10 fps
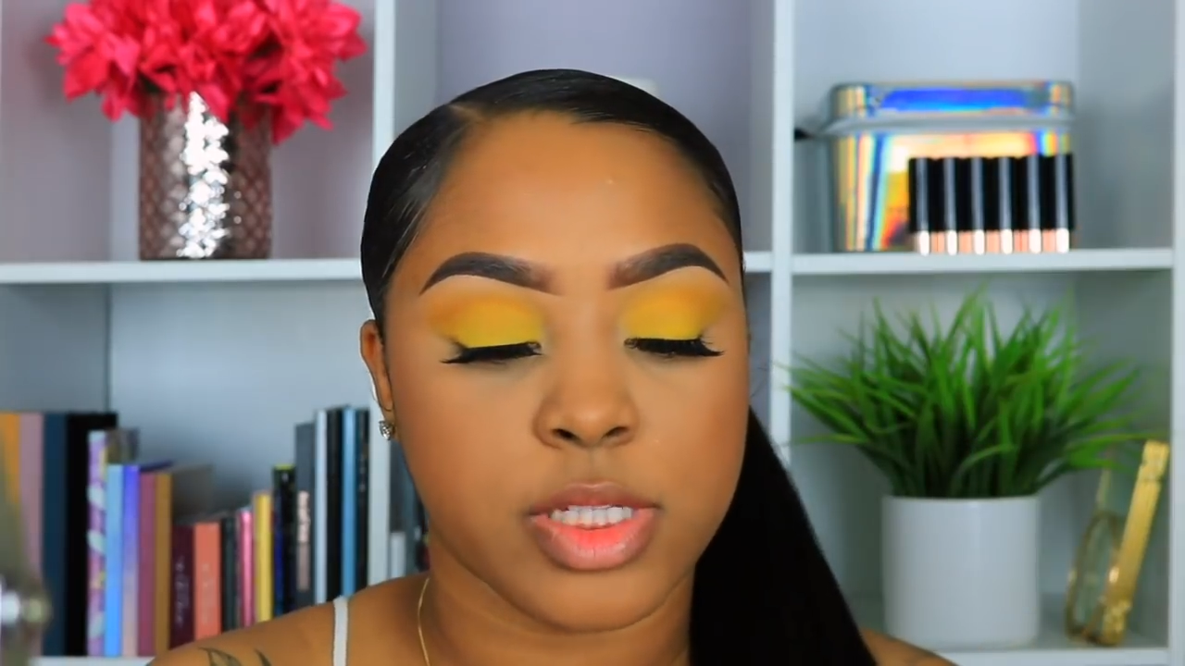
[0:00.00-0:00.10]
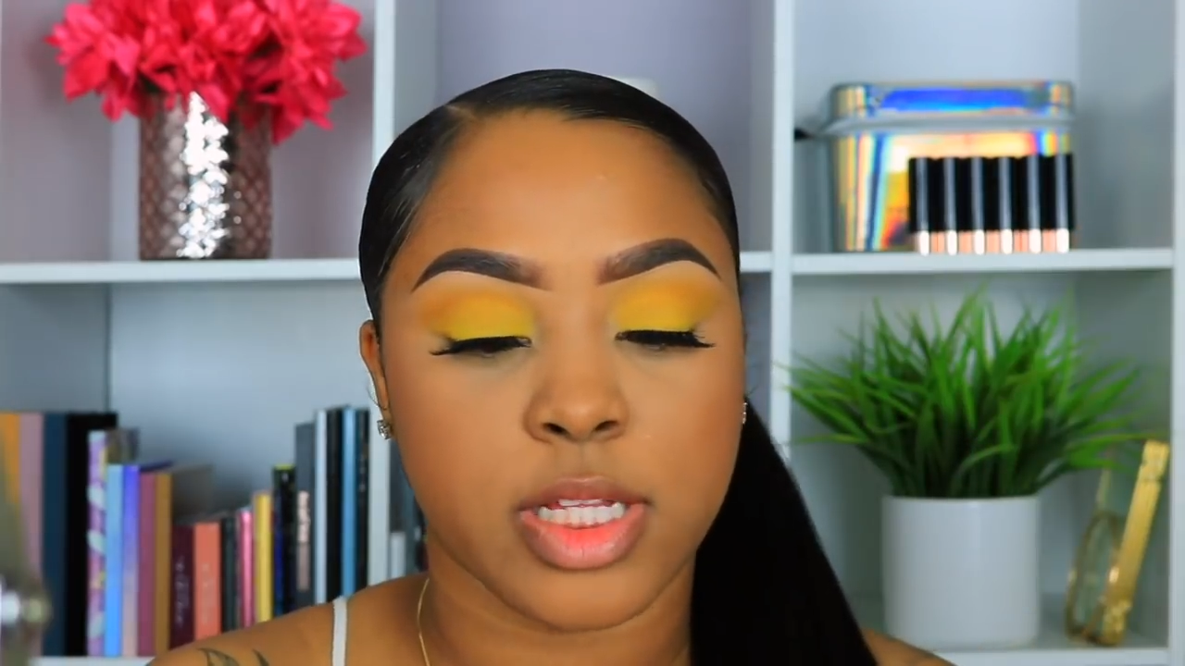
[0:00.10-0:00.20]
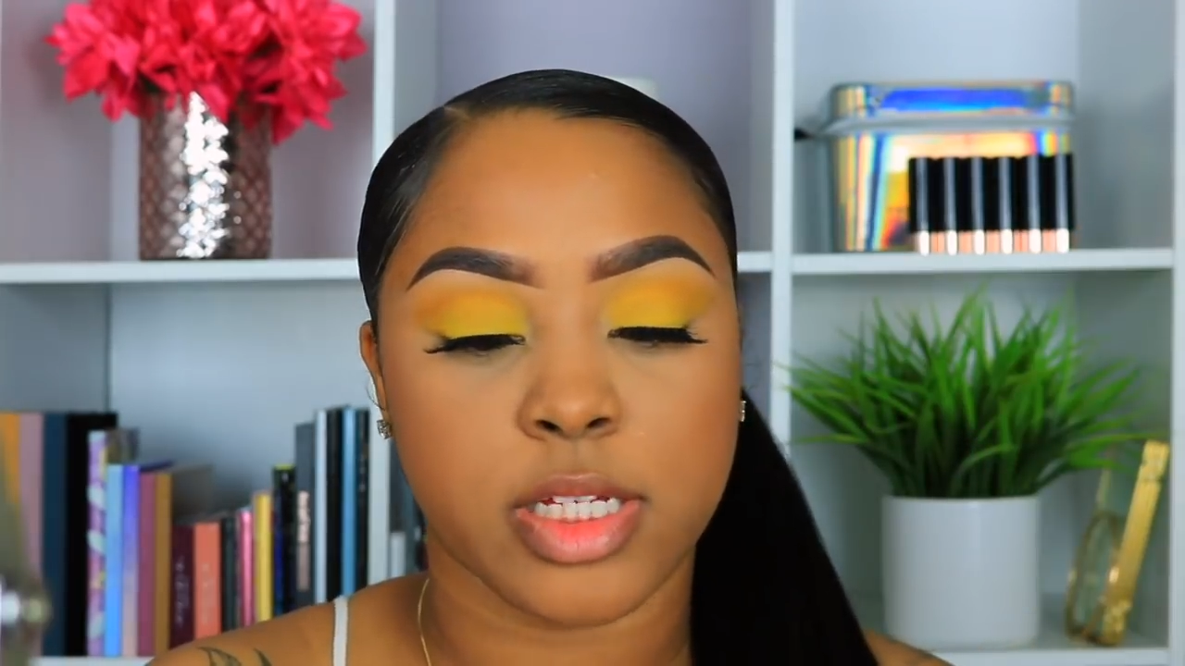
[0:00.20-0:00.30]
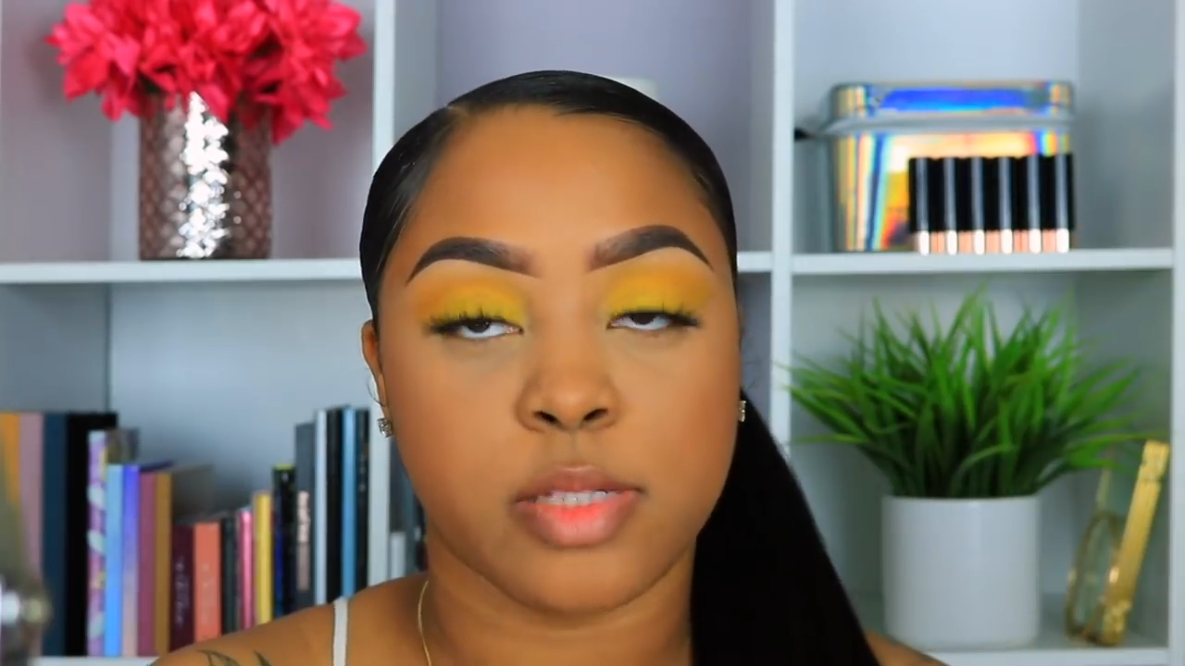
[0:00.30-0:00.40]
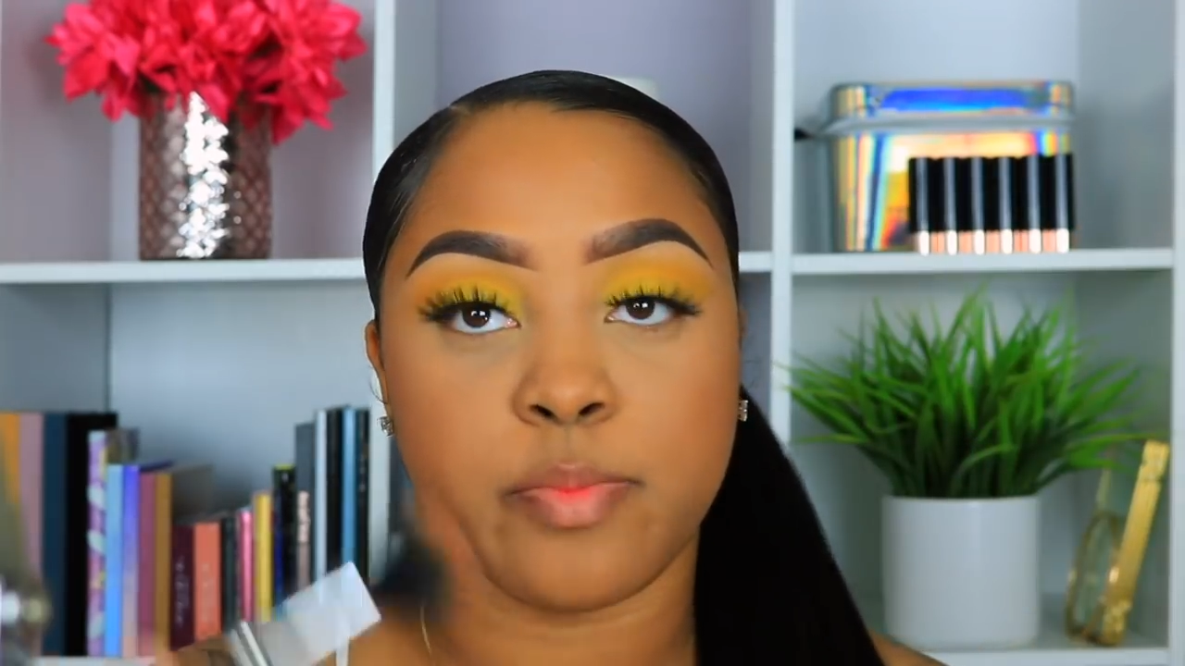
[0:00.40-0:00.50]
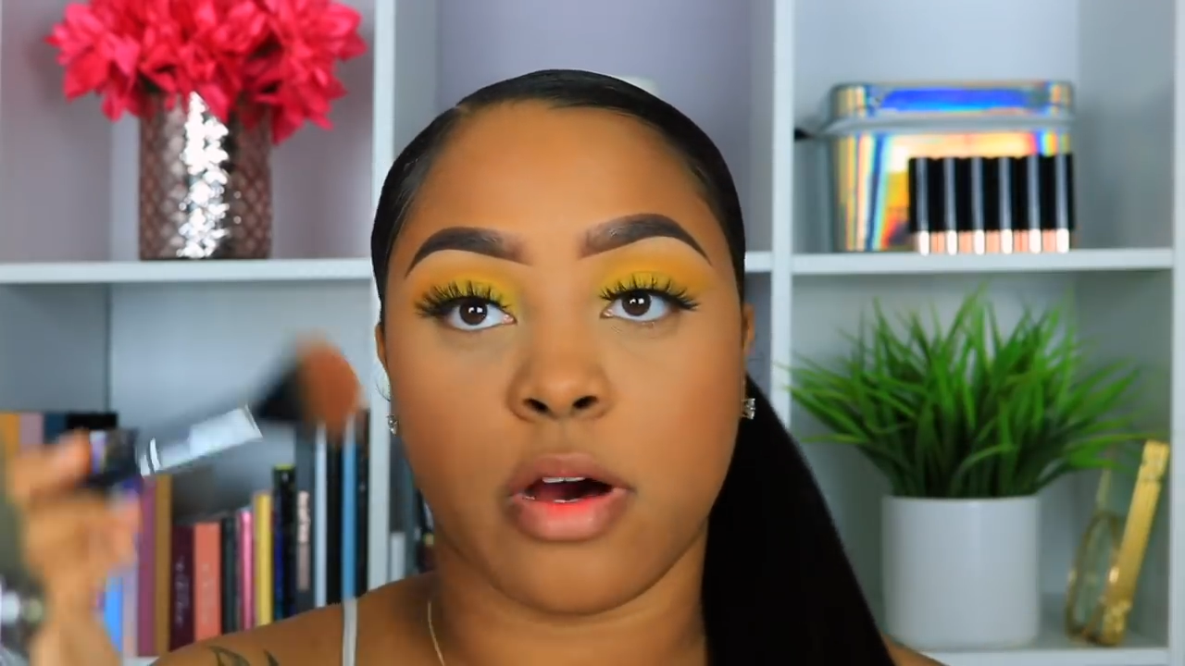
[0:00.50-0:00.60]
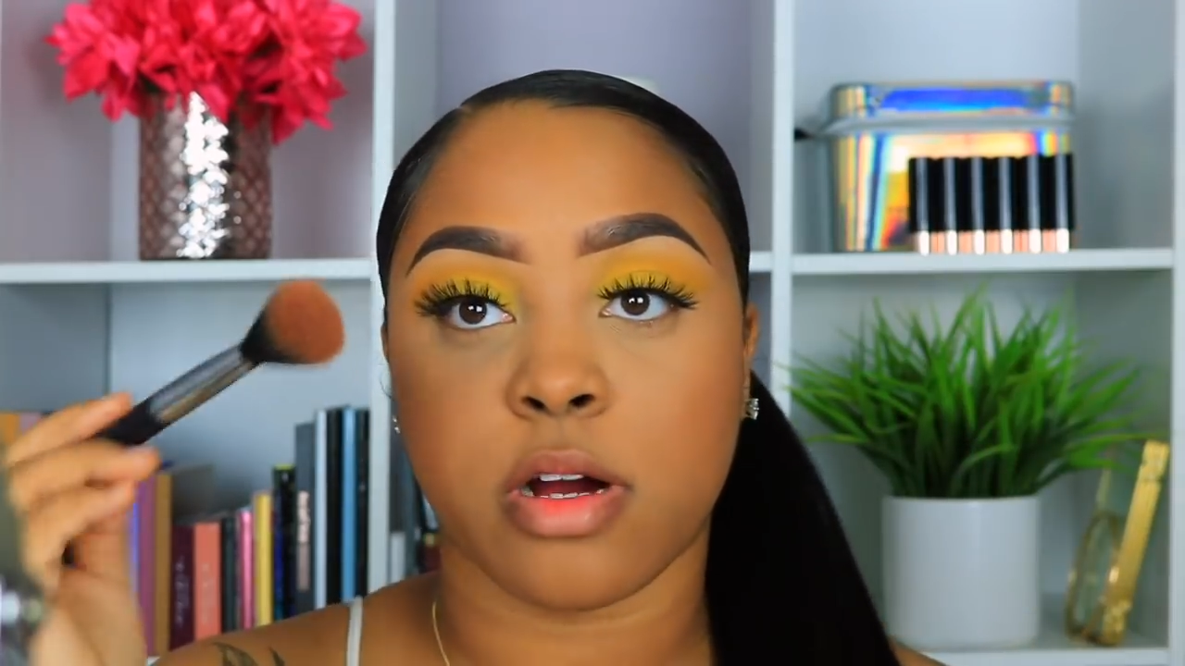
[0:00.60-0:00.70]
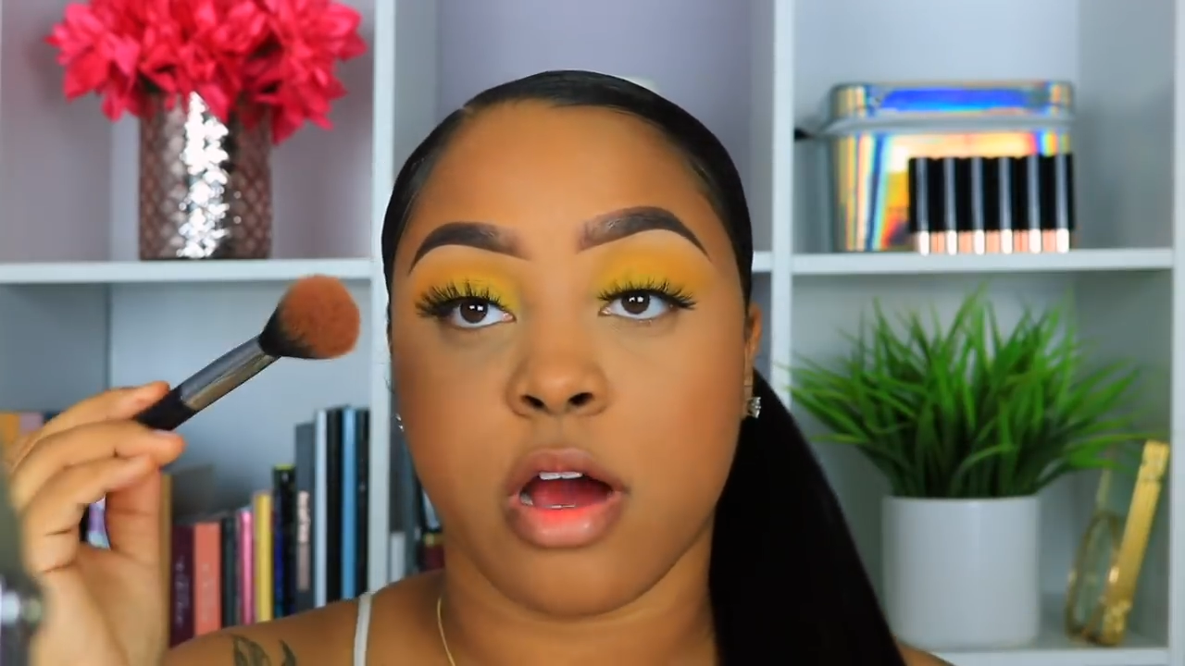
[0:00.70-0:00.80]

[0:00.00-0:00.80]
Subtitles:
this small